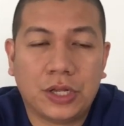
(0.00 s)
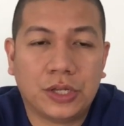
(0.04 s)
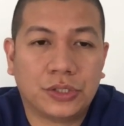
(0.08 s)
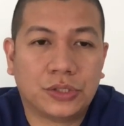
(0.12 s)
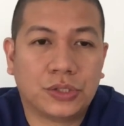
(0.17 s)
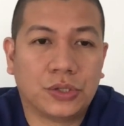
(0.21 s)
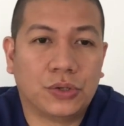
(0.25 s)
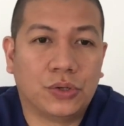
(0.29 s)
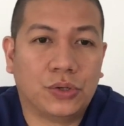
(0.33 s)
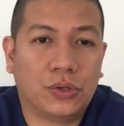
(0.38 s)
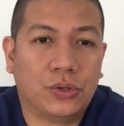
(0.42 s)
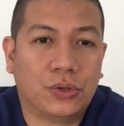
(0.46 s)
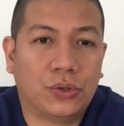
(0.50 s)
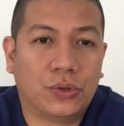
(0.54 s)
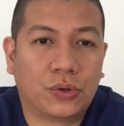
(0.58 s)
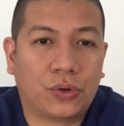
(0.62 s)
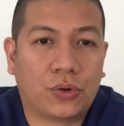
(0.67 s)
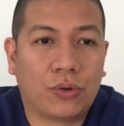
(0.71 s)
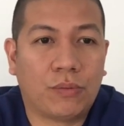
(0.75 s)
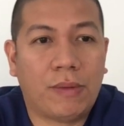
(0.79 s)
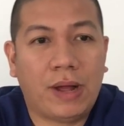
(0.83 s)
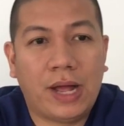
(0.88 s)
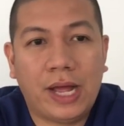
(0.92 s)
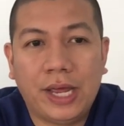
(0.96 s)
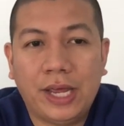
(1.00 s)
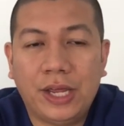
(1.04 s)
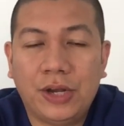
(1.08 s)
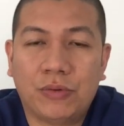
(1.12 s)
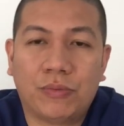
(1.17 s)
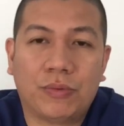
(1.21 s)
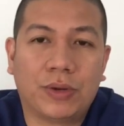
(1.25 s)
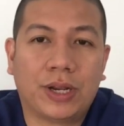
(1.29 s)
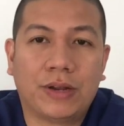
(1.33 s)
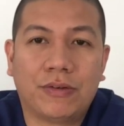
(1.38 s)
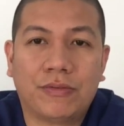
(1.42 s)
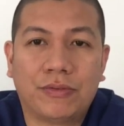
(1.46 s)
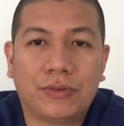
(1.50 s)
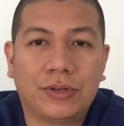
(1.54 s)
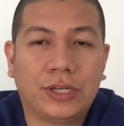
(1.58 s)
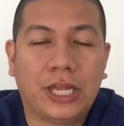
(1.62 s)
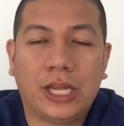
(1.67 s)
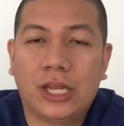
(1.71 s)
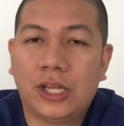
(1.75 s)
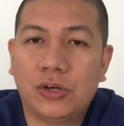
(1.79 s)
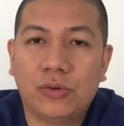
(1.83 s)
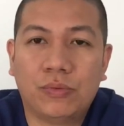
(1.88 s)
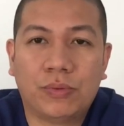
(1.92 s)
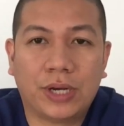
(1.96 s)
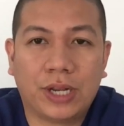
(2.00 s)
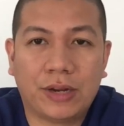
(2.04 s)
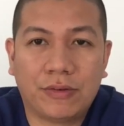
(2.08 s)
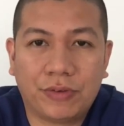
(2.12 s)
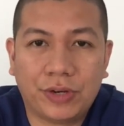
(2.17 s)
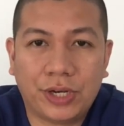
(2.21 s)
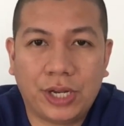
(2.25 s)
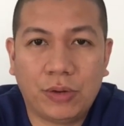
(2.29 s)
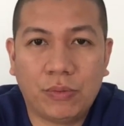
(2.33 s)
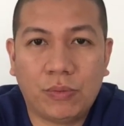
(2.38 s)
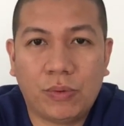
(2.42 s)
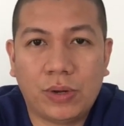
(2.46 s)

So, kumain, whatever, they can do whatever they